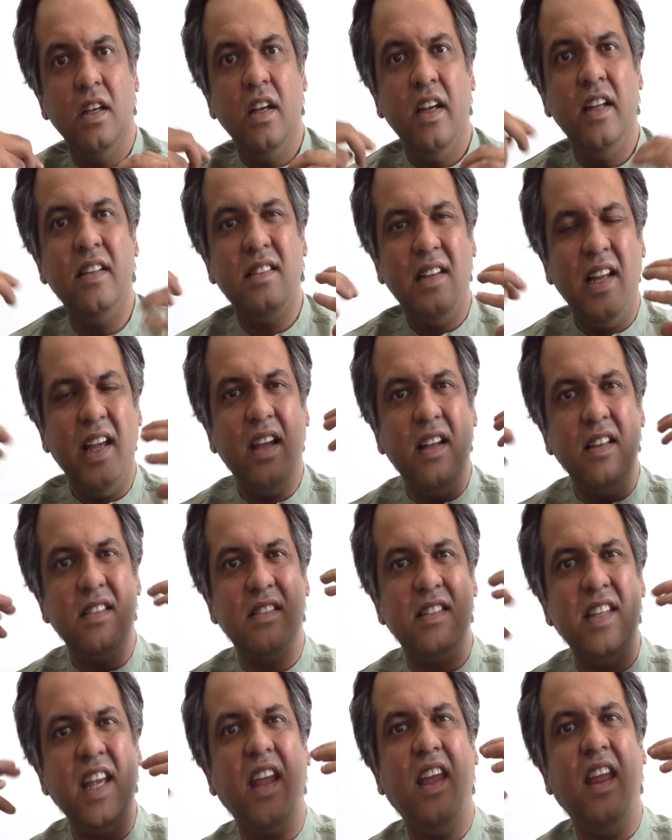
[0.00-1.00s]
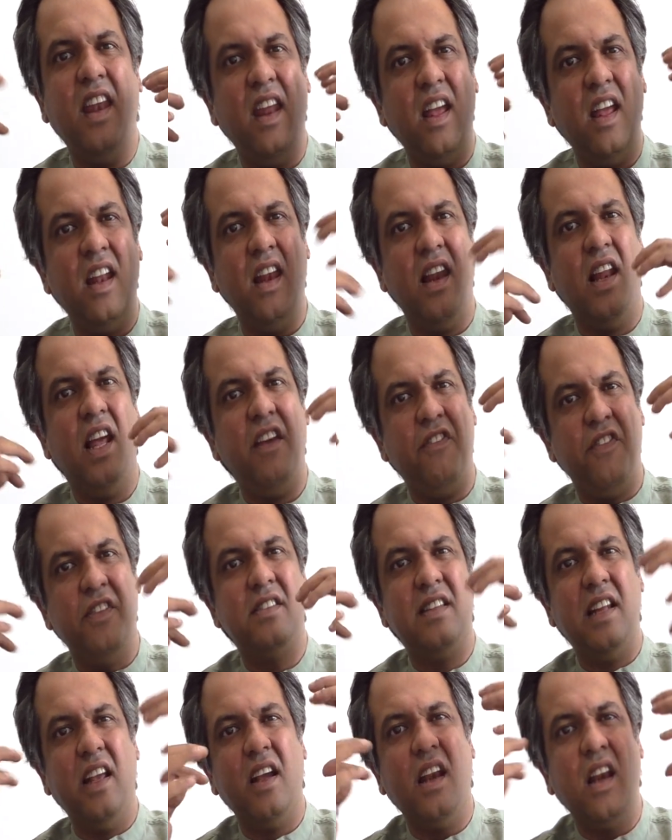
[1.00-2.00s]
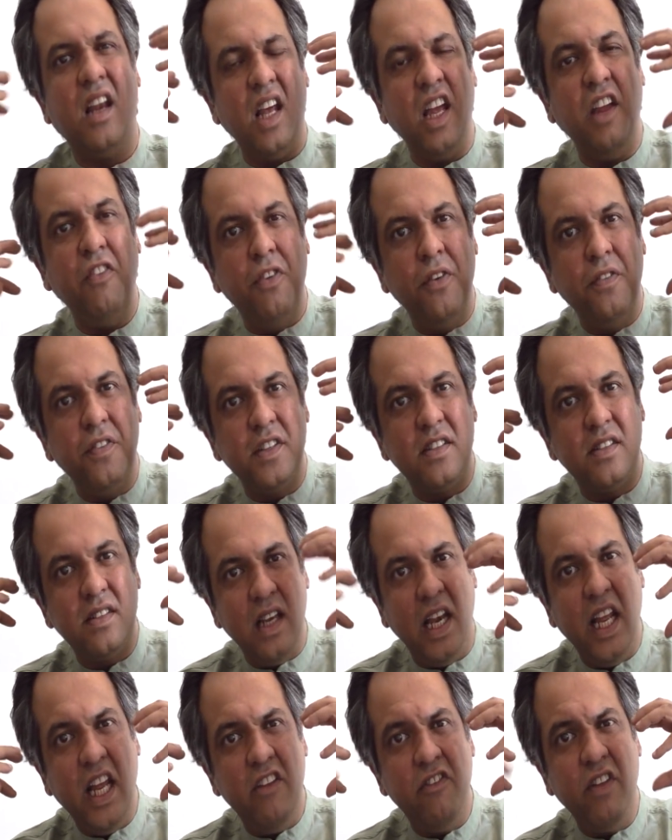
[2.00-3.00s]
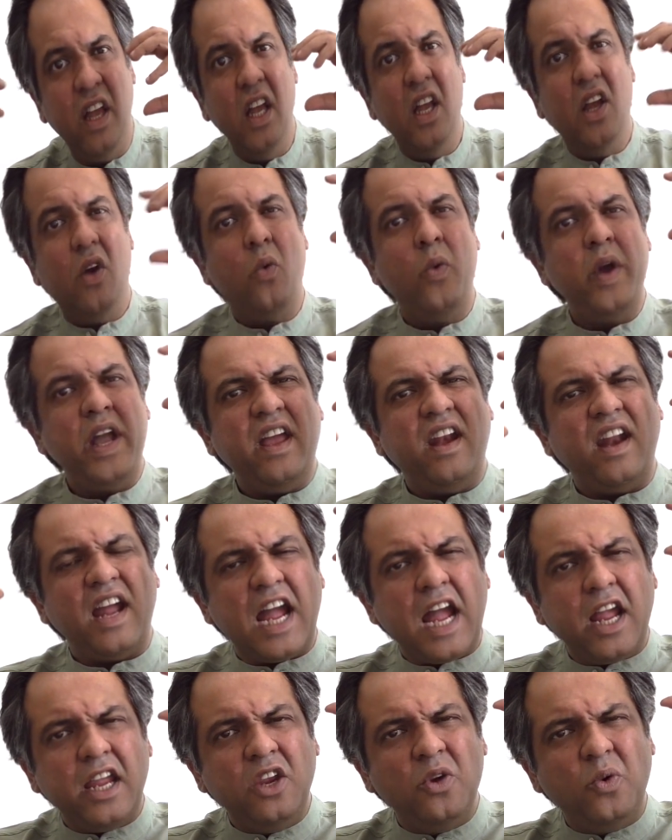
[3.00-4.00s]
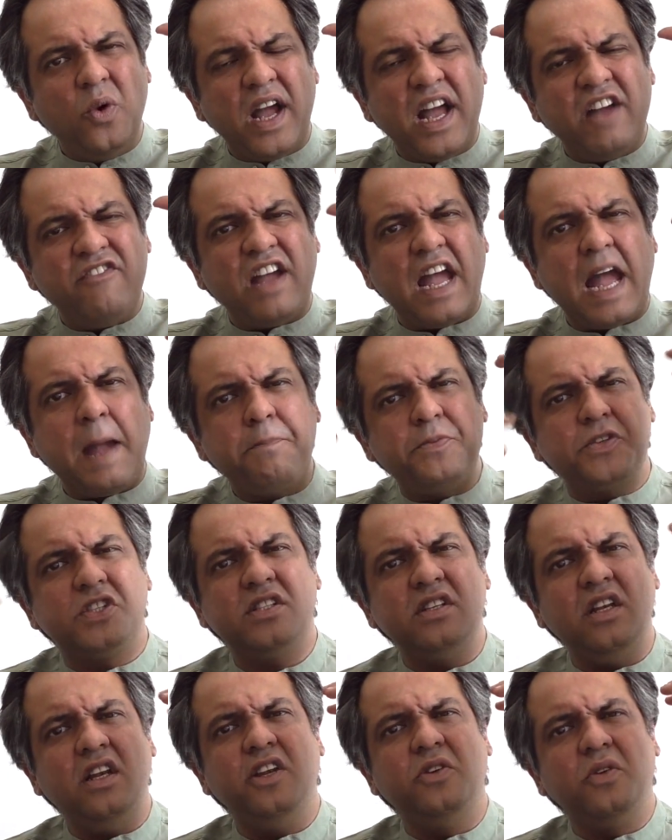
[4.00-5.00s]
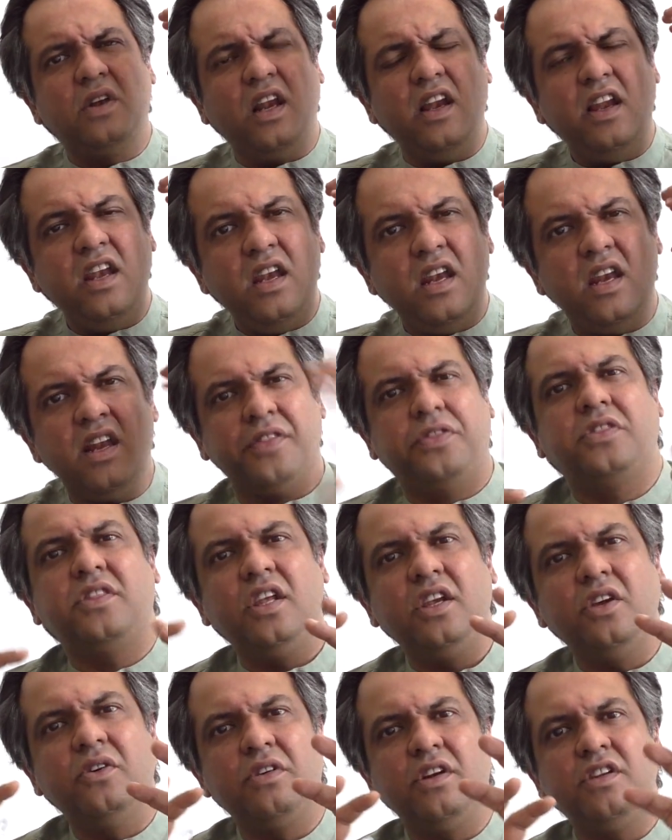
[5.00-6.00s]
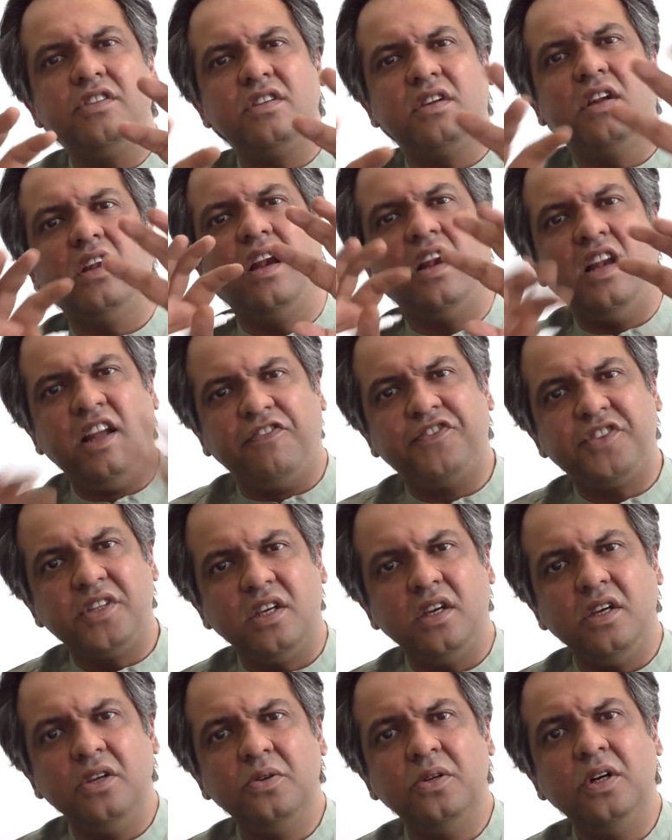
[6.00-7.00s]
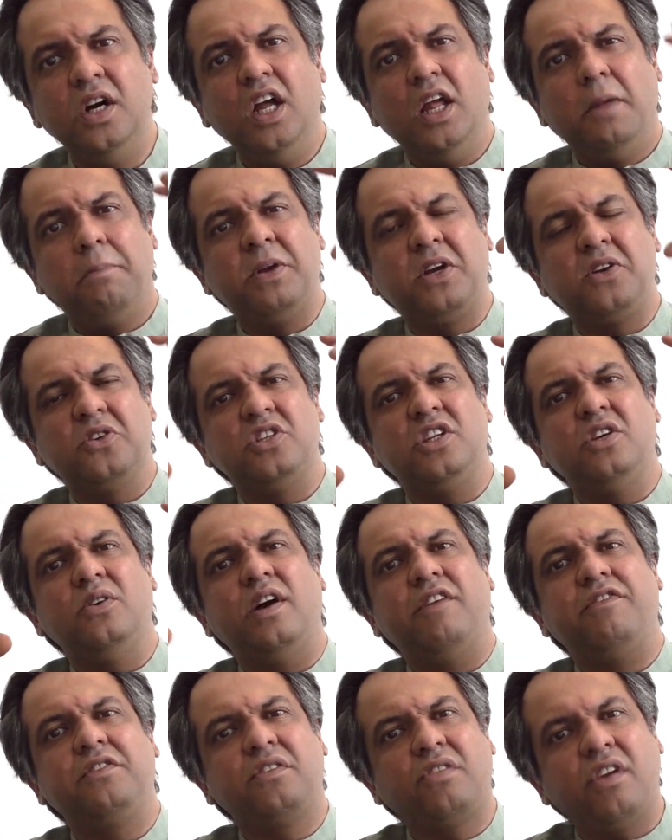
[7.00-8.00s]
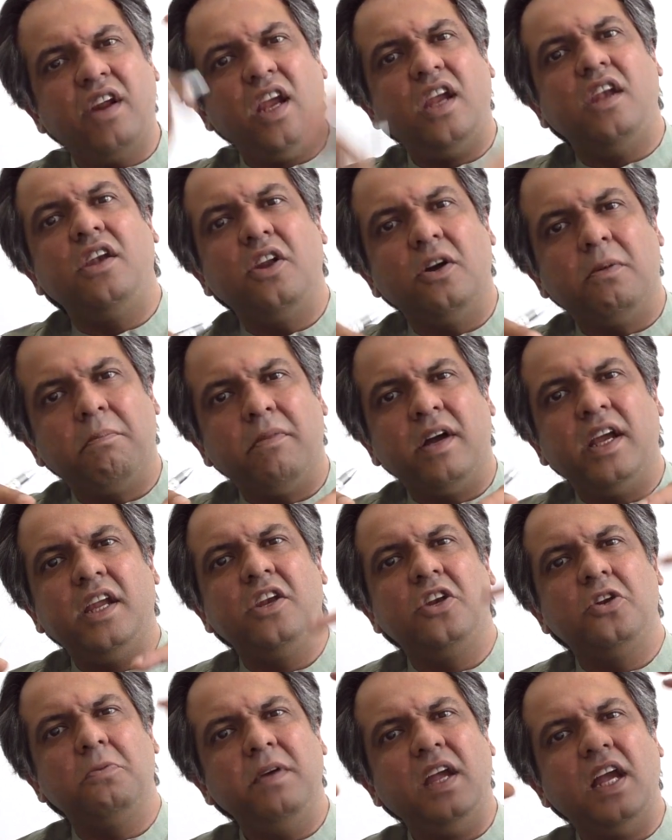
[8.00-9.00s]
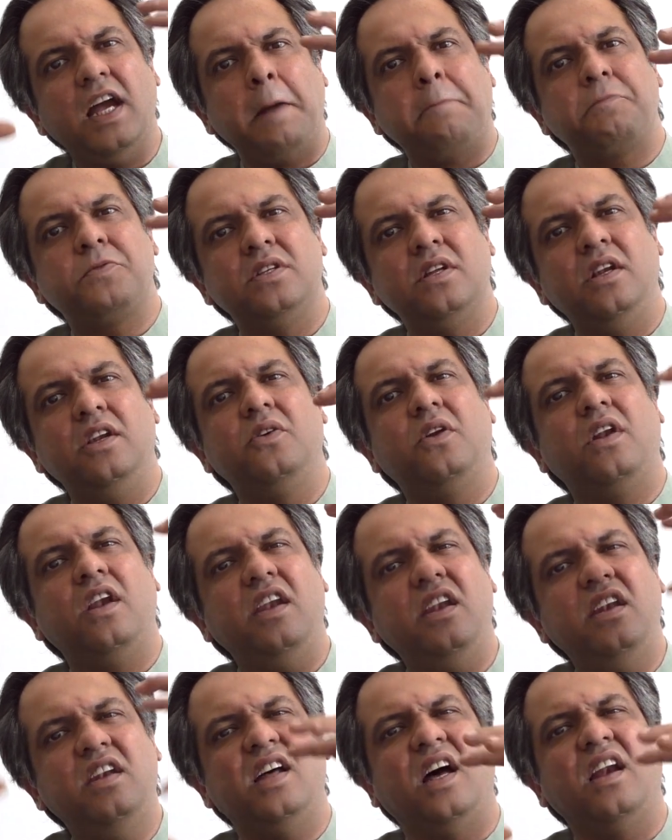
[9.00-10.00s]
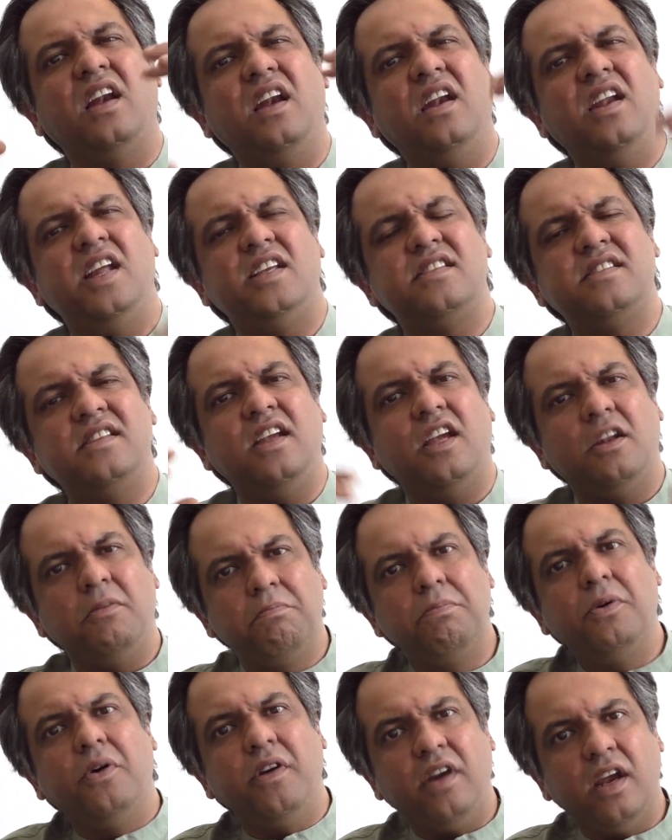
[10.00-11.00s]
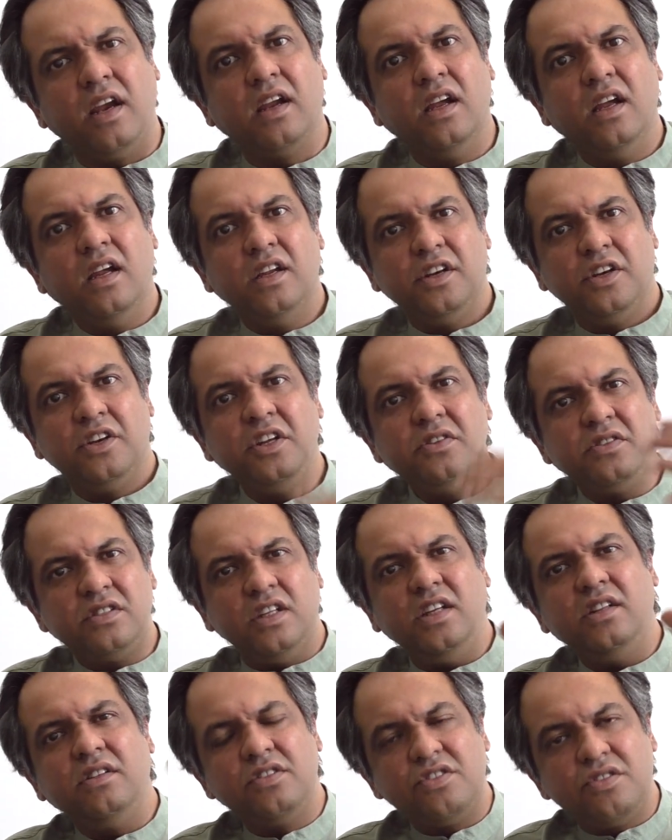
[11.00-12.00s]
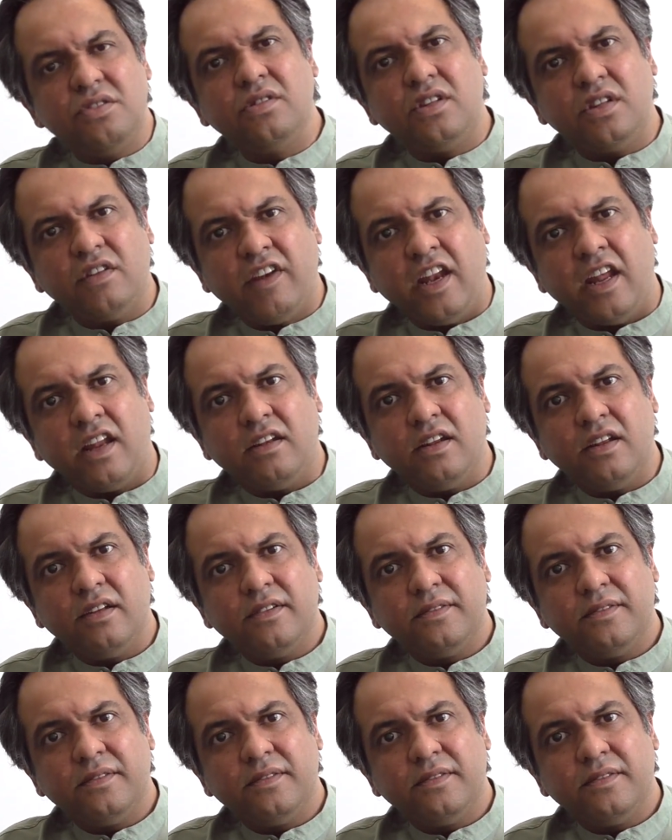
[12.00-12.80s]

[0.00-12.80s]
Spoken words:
It's like a second-hand life. It's like a life of a slave where you have absolutely nothing original left in you because you have trained your mind to be absolutely dull, lazy and boring. Do you see the truth in it?